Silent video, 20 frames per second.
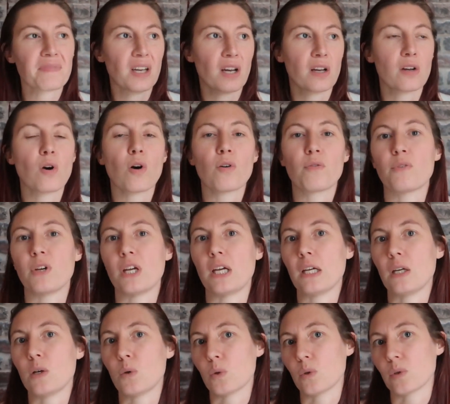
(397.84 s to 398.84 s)
a
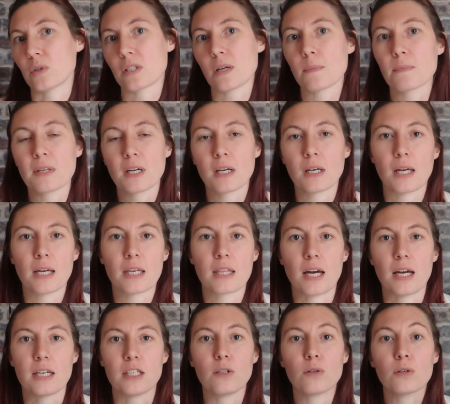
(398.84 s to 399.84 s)
coffee or something like
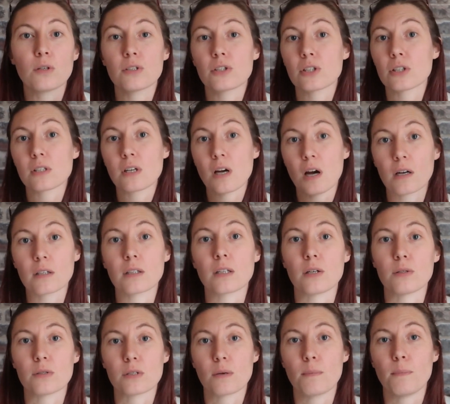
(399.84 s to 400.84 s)
that, you could just cut
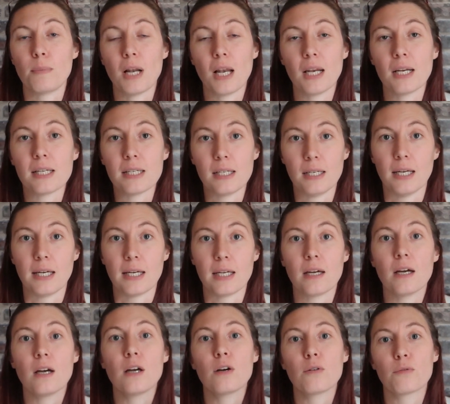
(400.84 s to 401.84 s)
those
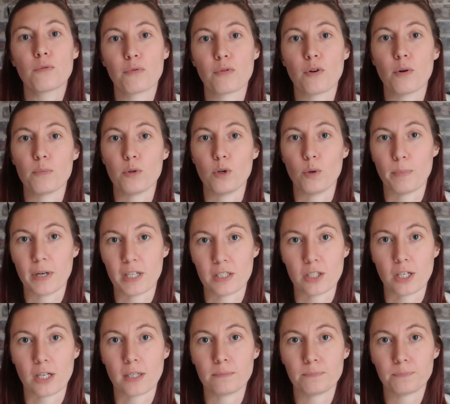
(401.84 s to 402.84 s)
completely from your
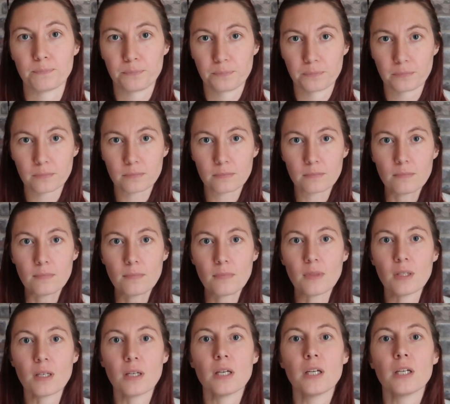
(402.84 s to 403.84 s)
budget.
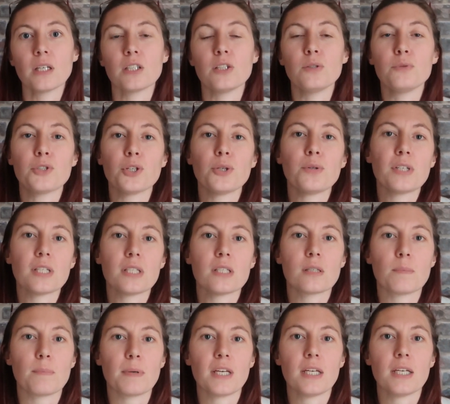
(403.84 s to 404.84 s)
You do need
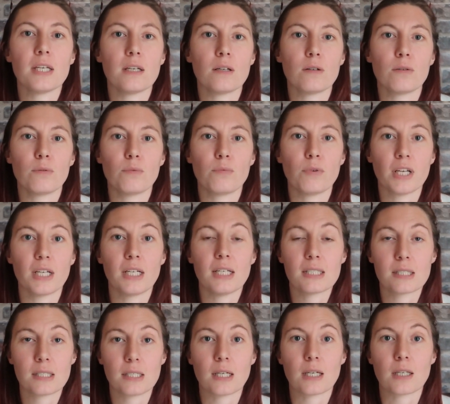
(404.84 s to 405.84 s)
to be
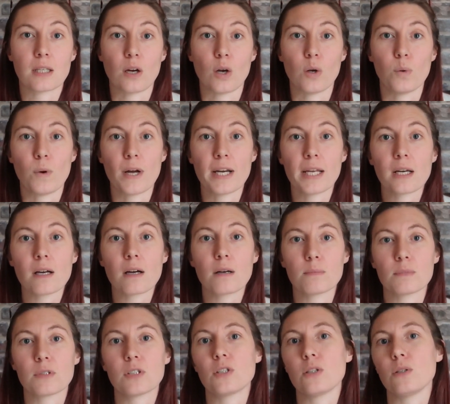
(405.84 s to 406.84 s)
realistic though when it
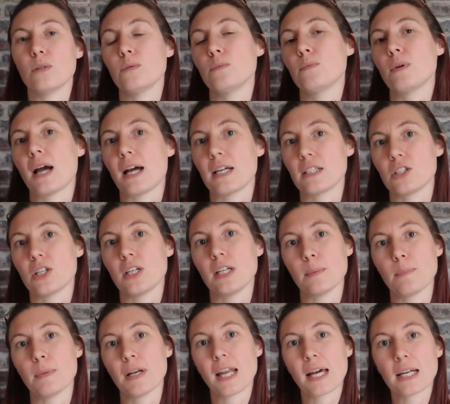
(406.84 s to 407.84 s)
comes to
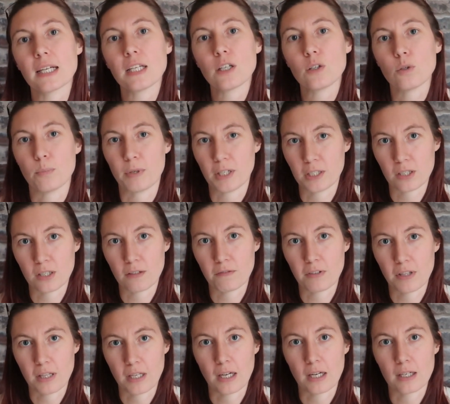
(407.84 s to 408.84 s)
actually planning your budget
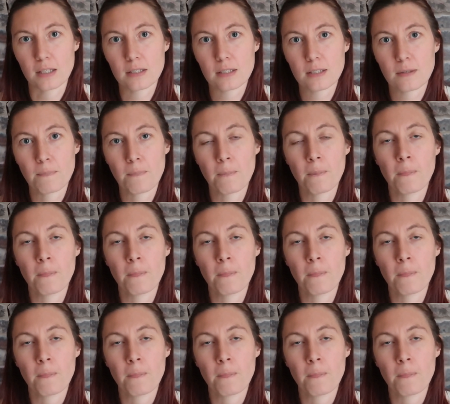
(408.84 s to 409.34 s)
for things.